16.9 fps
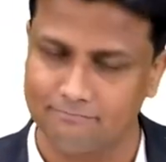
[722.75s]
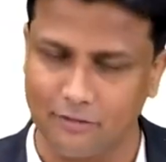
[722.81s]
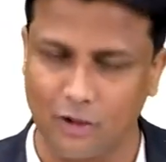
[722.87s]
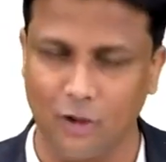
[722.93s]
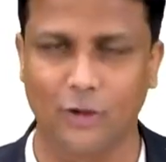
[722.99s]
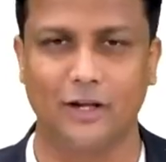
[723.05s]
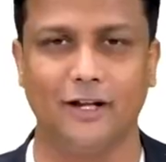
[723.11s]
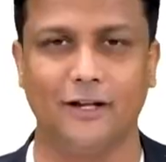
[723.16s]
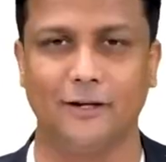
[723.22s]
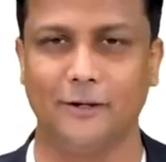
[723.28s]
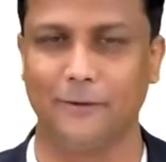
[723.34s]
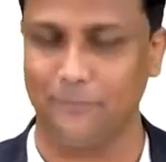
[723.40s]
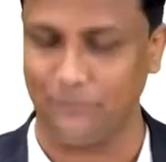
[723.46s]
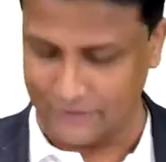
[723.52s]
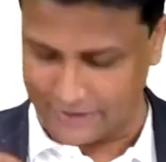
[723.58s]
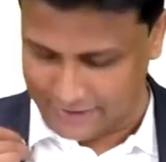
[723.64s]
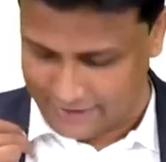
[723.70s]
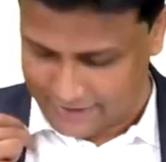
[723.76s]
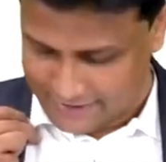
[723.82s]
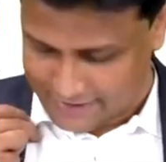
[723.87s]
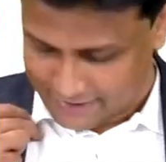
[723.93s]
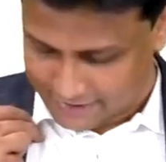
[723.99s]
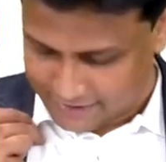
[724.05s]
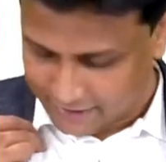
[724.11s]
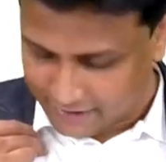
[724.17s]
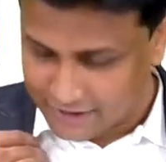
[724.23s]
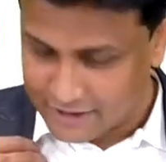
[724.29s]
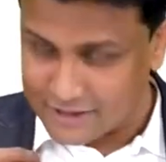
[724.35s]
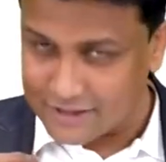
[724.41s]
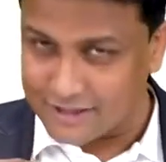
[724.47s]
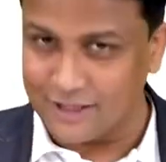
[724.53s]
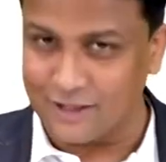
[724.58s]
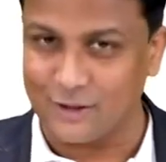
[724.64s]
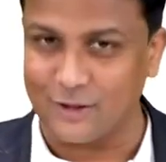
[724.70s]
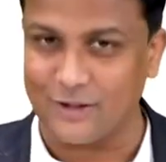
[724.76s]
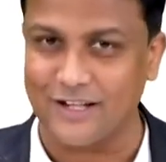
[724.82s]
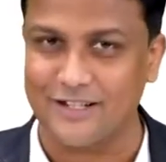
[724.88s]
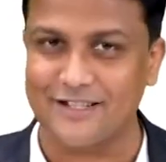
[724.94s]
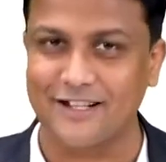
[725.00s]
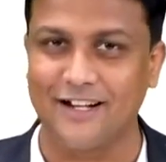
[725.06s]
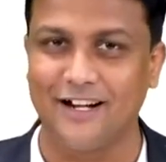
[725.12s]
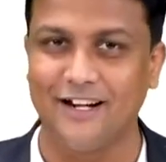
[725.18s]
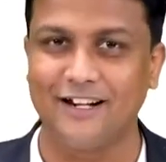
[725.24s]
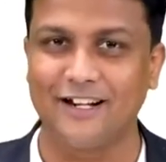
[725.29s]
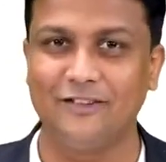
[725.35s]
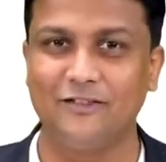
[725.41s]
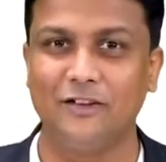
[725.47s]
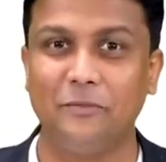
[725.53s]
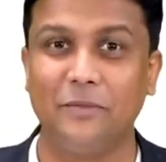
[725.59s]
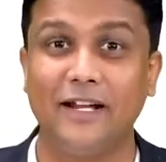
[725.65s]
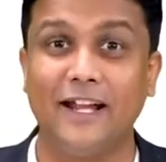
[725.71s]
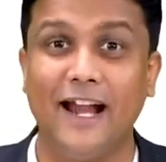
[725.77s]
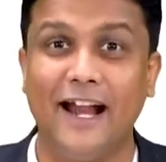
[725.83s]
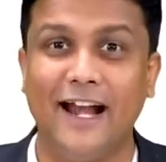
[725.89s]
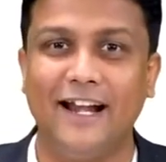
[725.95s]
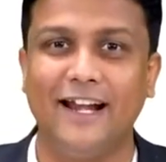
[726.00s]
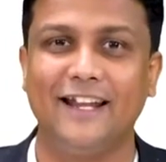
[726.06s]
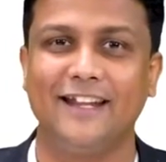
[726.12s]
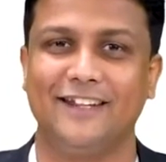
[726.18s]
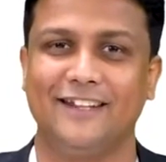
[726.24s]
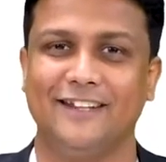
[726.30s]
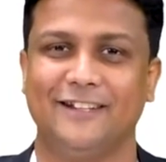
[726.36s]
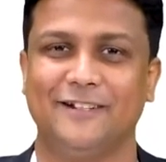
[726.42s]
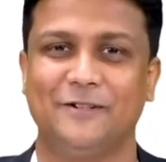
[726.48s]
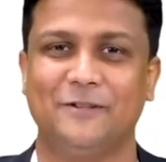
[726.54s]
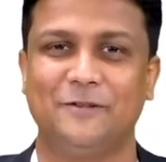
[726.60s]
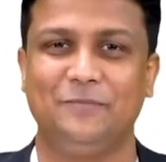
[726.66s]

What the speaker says: Look here. The internal thoracic artery will be ending here